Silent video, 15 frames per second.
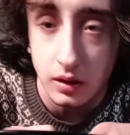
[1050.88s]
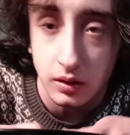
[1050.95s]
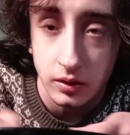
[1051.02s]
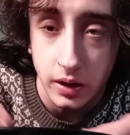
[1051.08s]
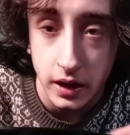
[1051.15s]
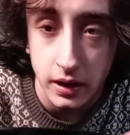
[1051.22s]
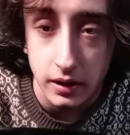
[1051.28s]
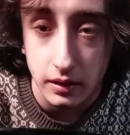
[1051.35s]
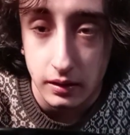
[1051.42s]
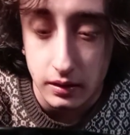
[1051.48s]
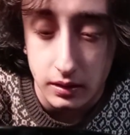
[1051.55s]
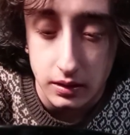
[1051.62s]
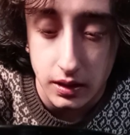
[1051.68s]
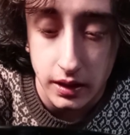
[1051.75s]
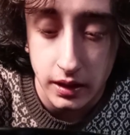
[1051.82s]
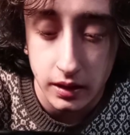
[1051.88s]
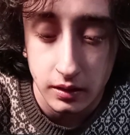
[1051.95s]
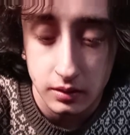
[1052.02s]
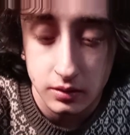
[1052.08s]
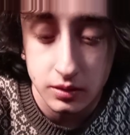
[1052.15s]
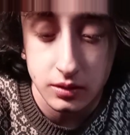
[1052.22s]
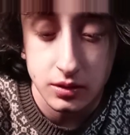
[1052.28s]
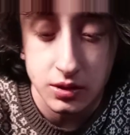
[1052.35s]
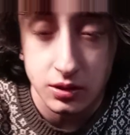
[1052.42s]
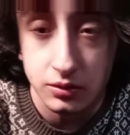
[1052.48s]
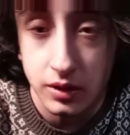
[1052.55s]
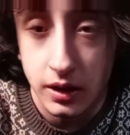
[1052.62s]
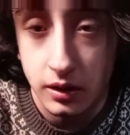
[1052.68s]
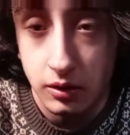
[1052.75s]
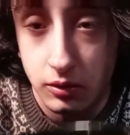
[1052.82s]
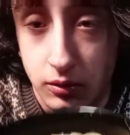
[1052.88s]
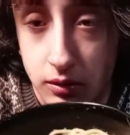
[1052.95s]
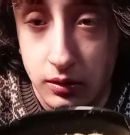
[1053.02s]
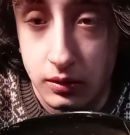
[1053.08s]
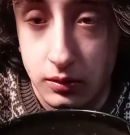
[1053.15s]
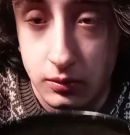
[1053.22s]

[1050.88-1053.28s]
Okay, and so now